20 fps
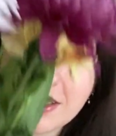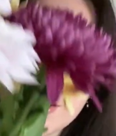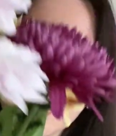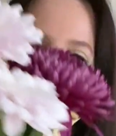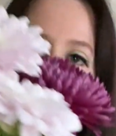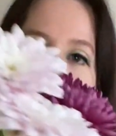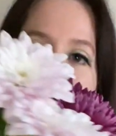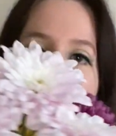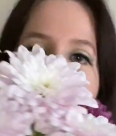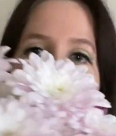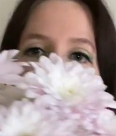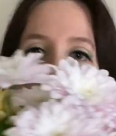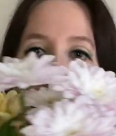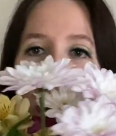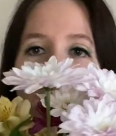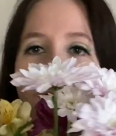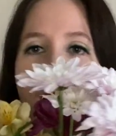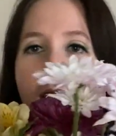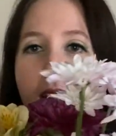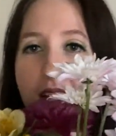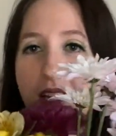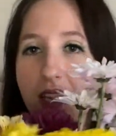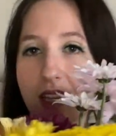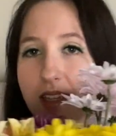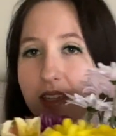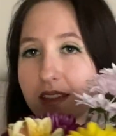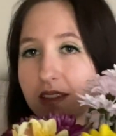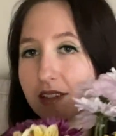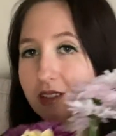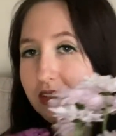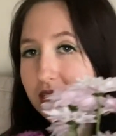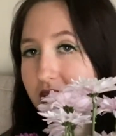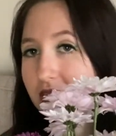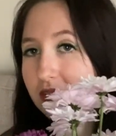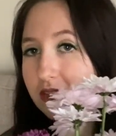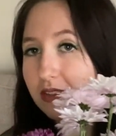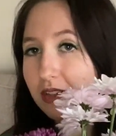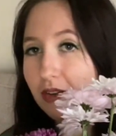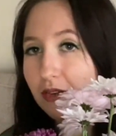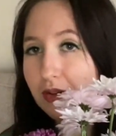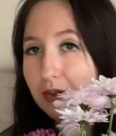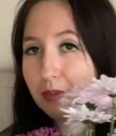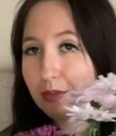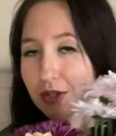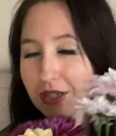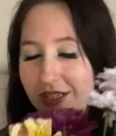jar, and they're still going pretty